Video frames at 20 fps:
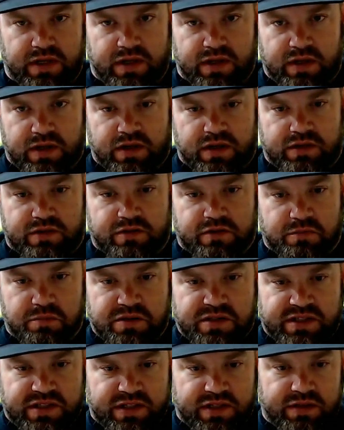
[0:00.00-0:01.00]
it's your
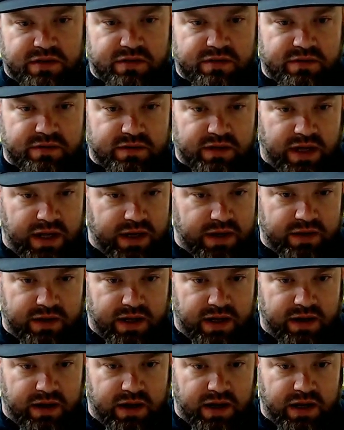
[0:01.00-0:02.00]
machine.
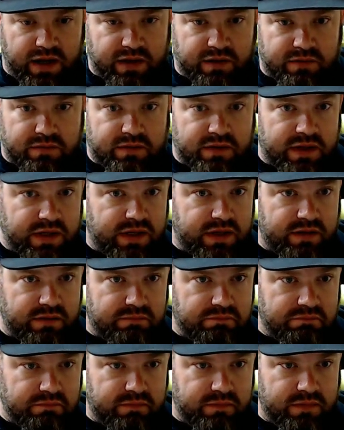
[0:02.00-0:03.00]
I could really,
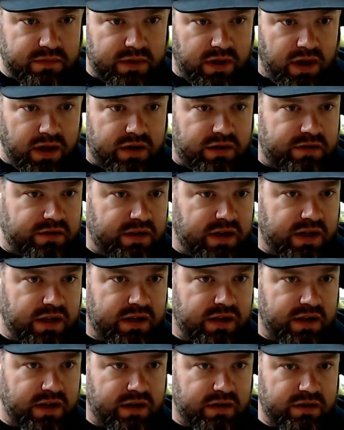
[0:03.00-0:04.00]
honestly, I
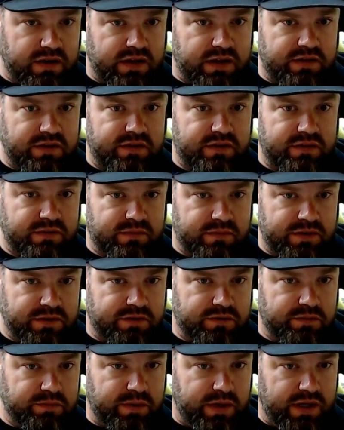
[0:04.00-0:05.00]
could care less what
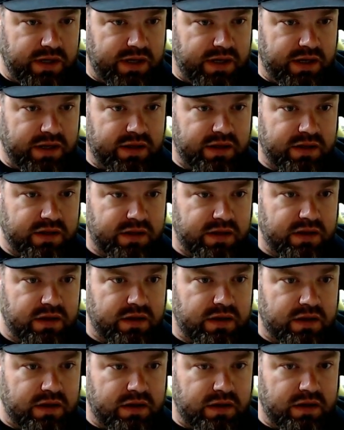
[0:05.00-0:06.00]
you buy.
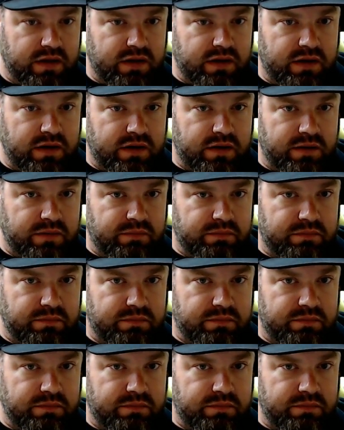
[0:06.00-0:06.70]
Um,